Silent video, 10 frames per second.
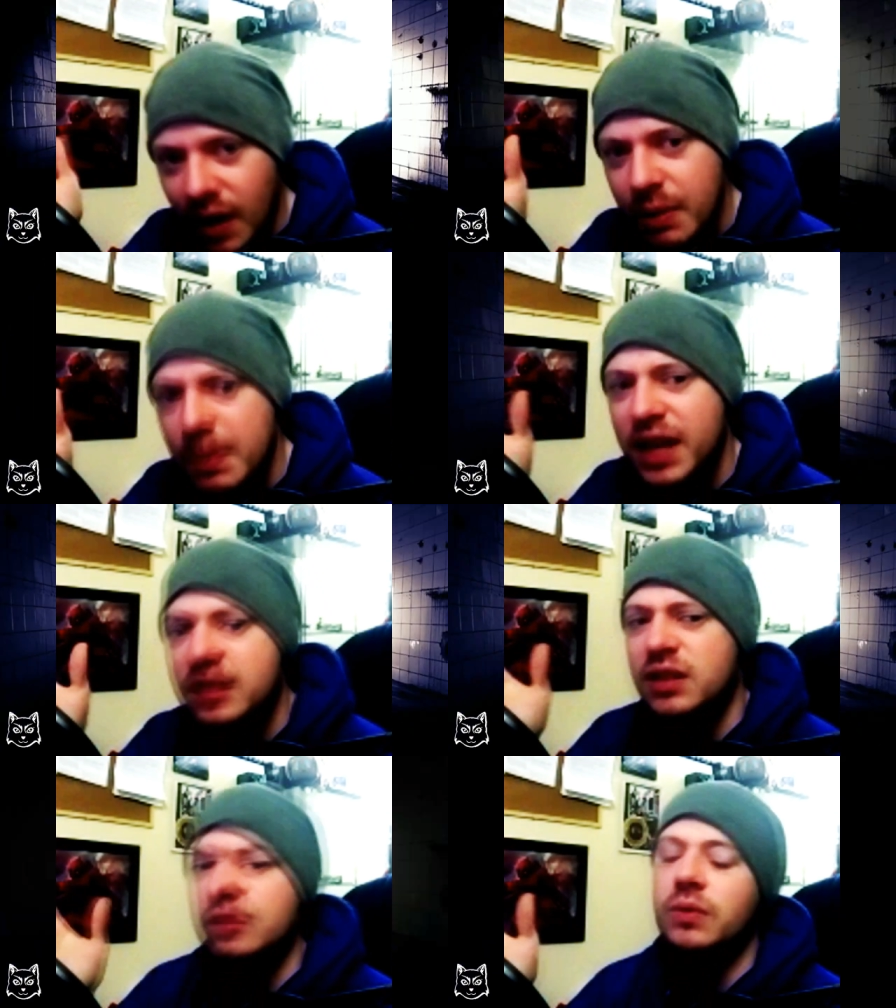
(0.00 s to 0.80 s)
I'm
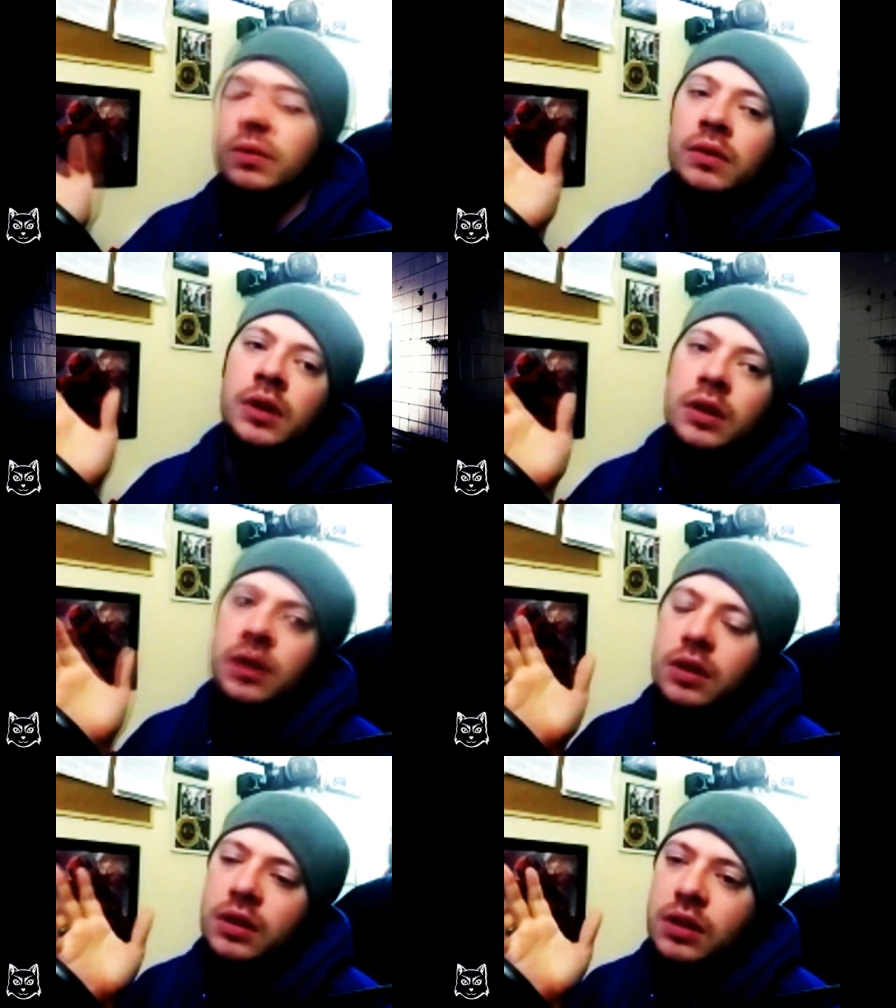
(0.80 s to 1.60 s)
trying my best to
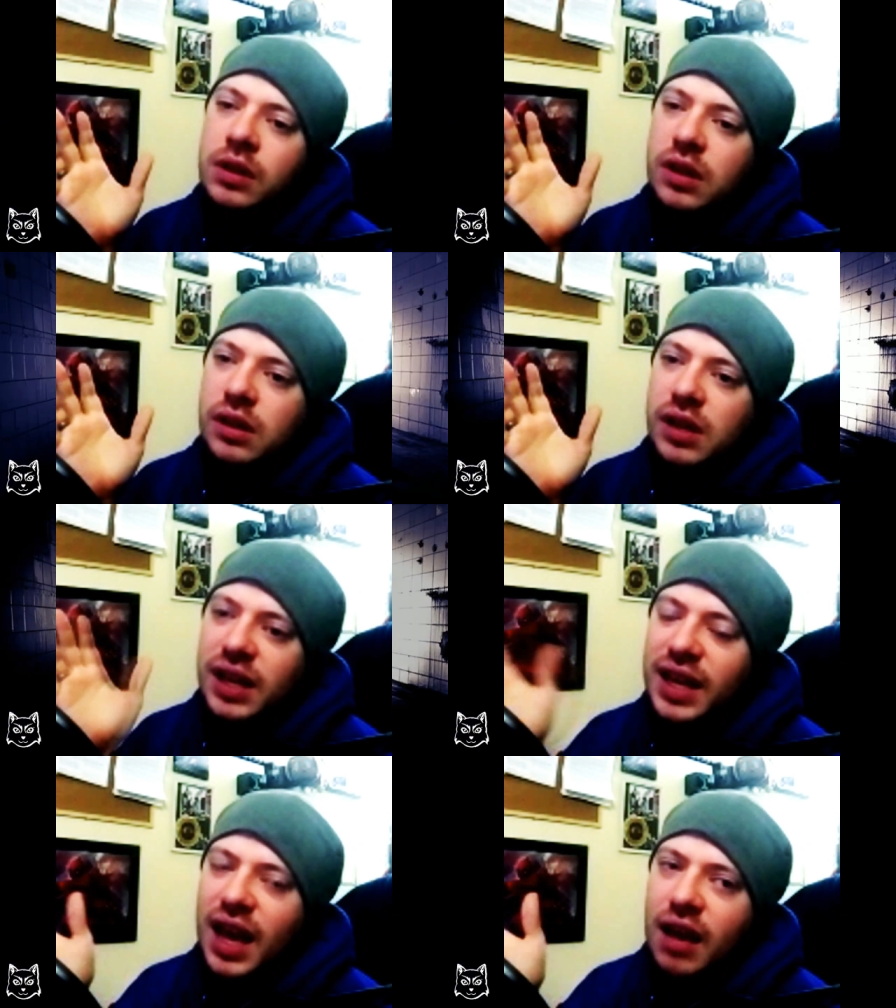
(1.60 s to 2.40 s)

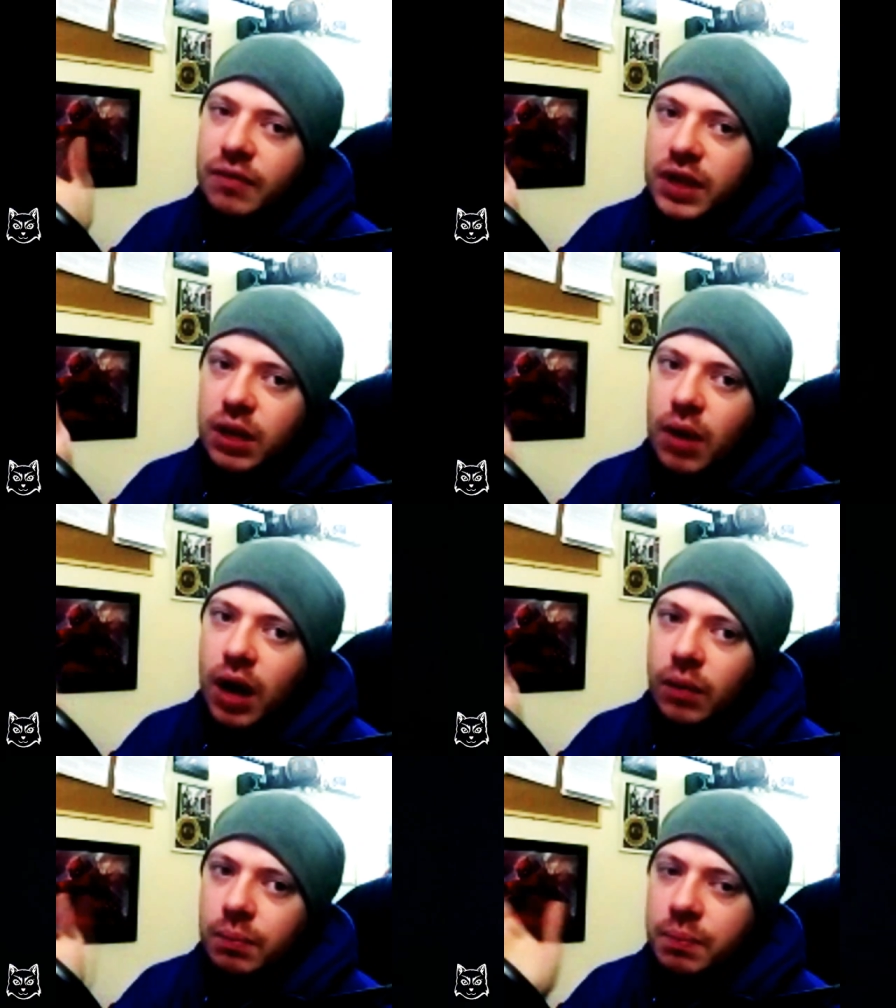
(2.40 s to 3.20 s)
get a
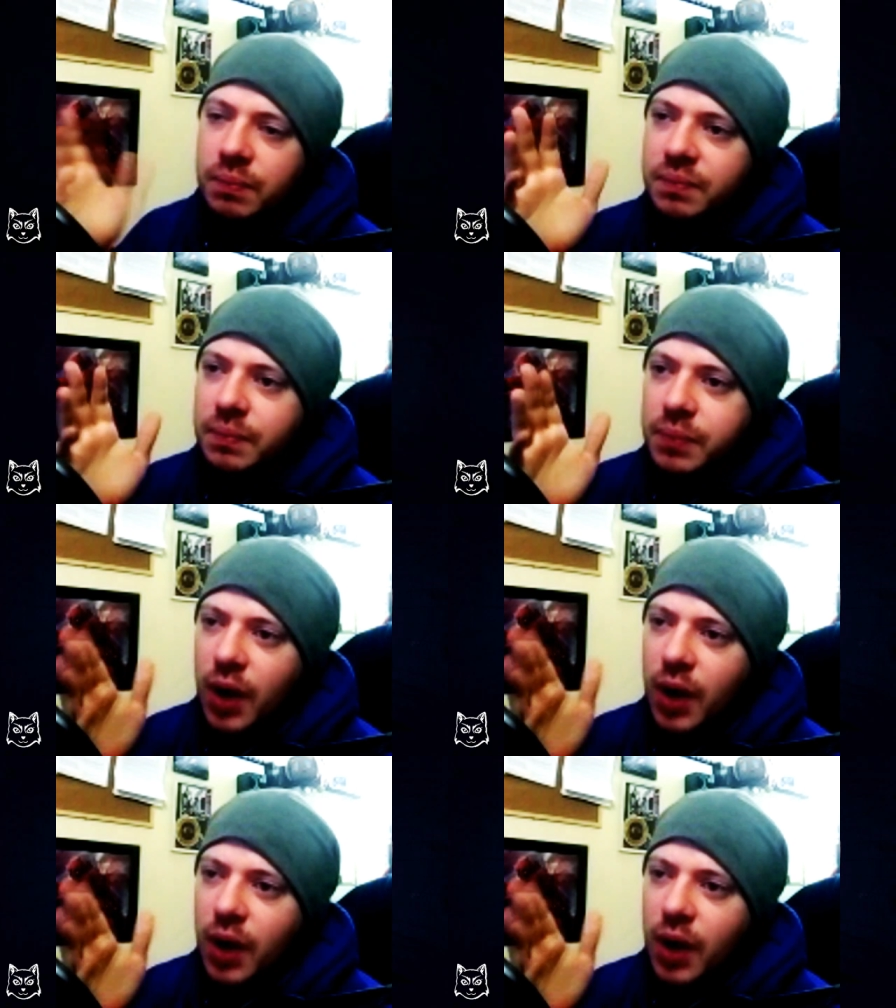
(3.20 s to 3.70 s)
video out